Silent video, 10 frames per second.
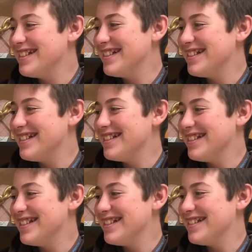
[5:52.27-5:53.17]

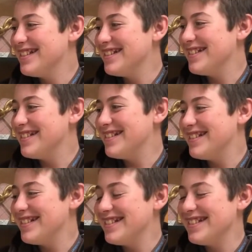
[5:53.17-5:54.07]

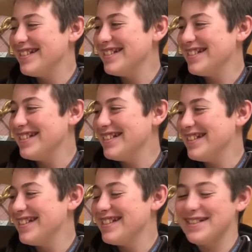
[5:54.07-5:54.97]

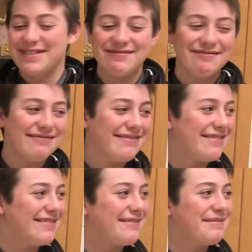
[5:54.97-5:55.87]

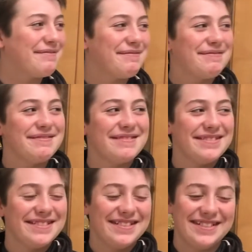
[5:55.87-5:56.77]

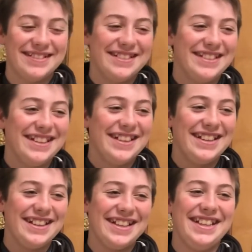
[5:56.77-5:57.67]

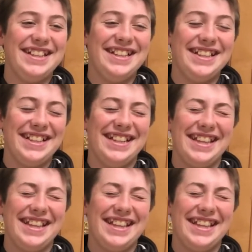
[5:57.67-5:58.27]
[no speech]